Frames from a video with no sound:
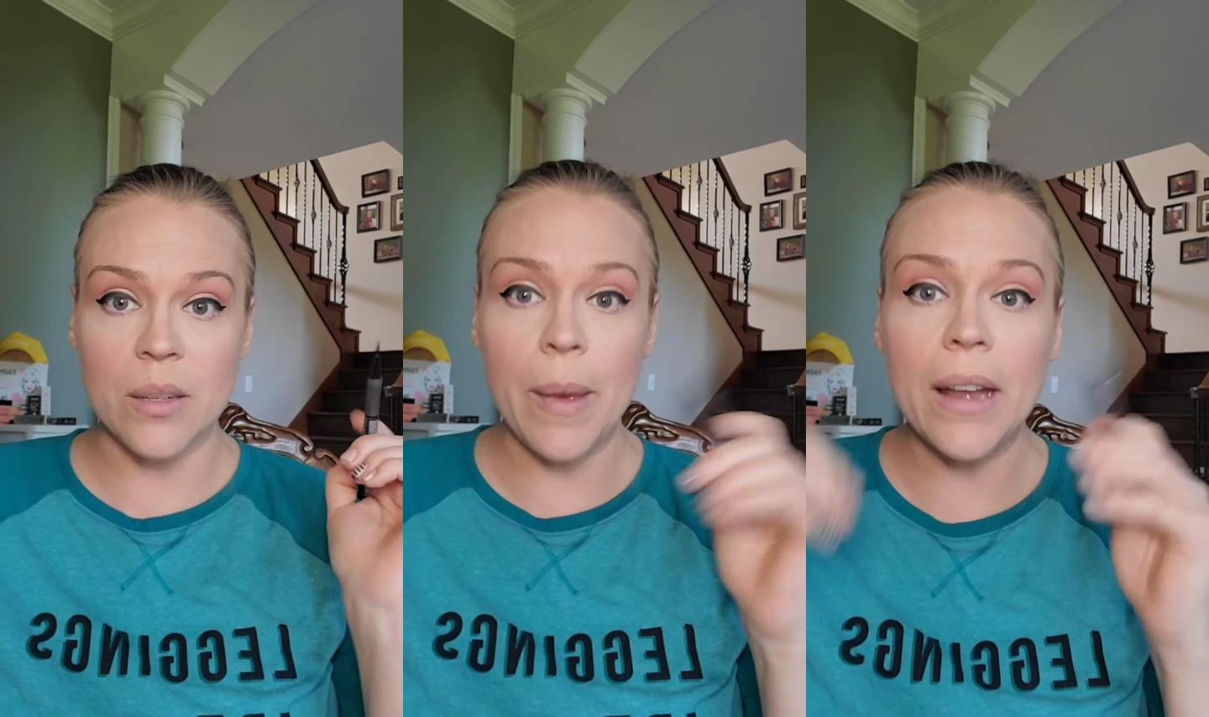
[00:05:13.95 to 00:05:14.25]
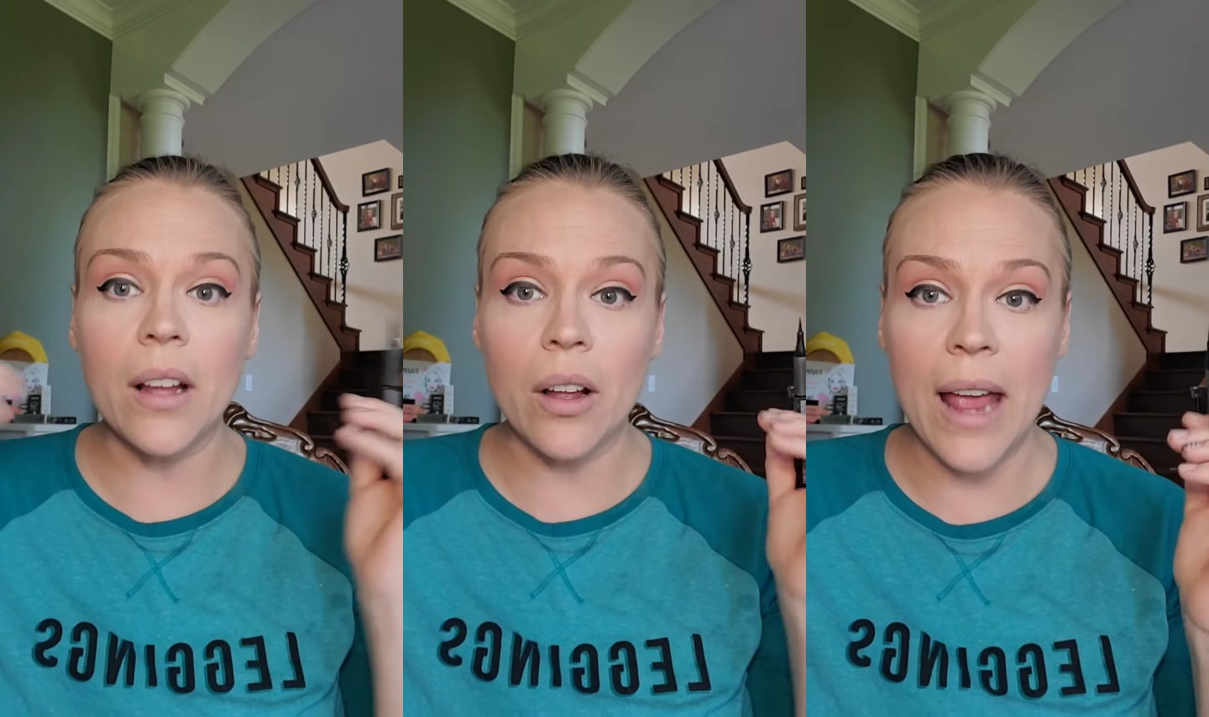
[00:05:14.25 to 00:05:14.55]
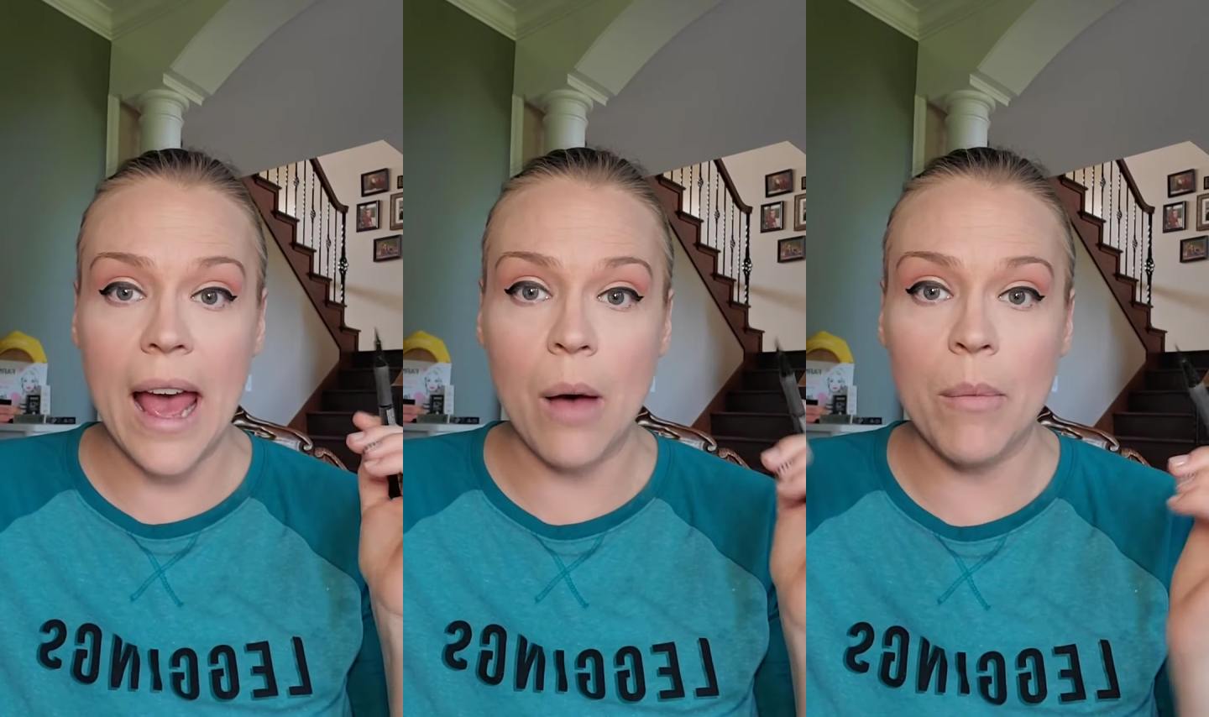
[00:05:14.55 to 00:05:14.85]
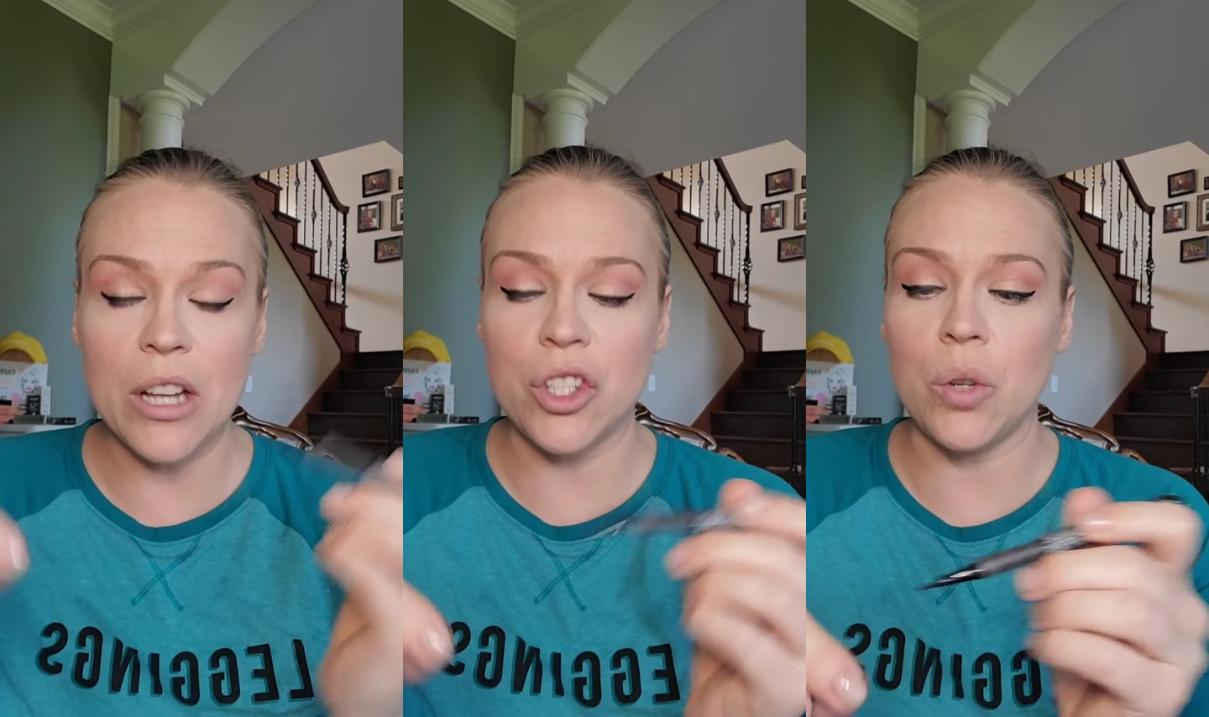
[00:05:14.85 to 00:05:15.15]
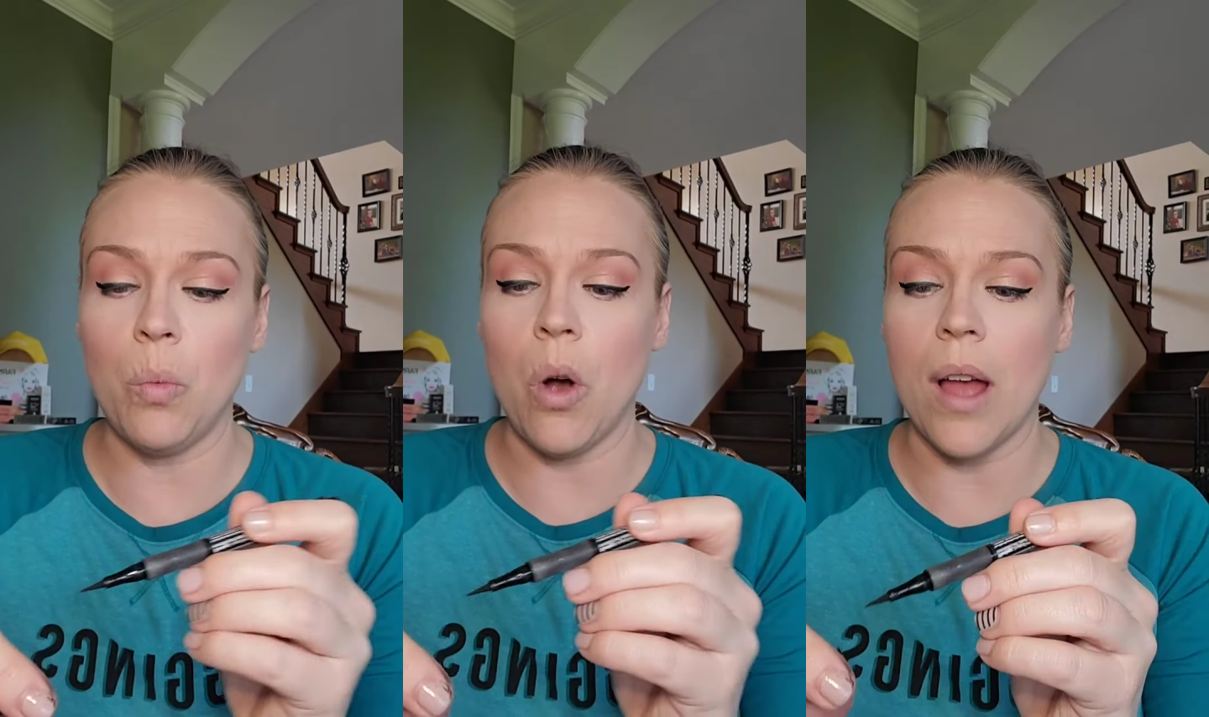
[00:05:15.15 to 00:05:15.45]
depending on how much
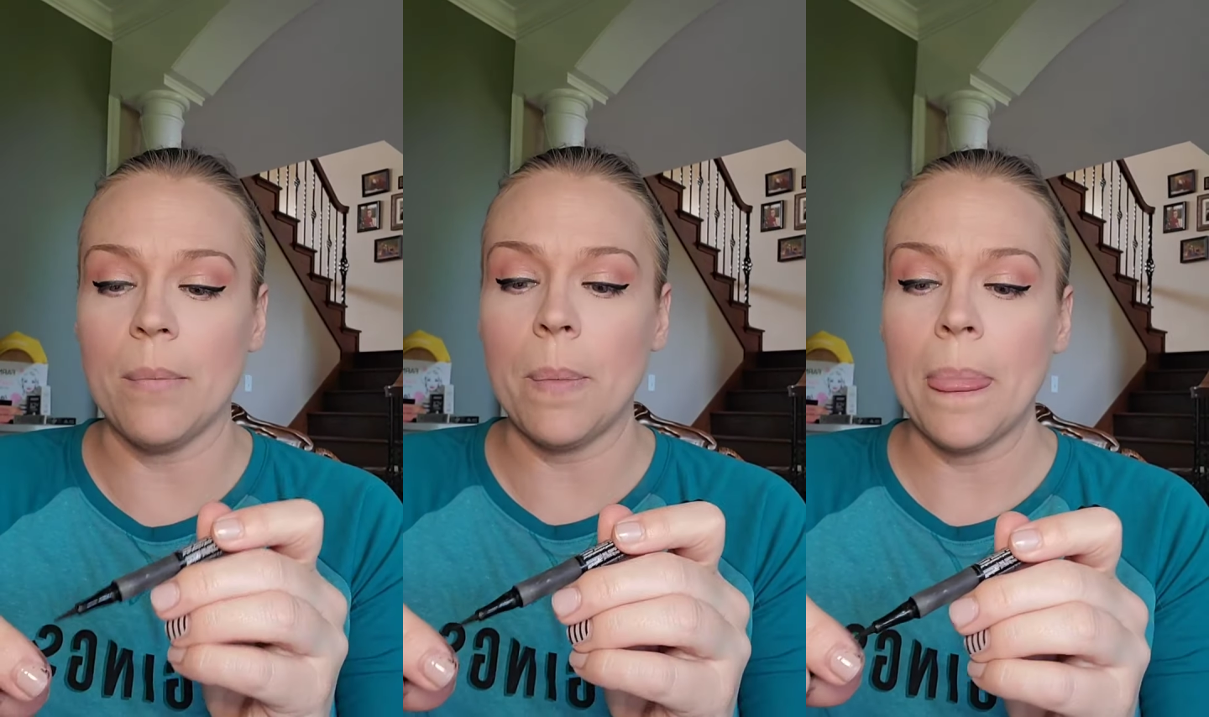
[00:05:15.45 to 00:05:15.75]
you want.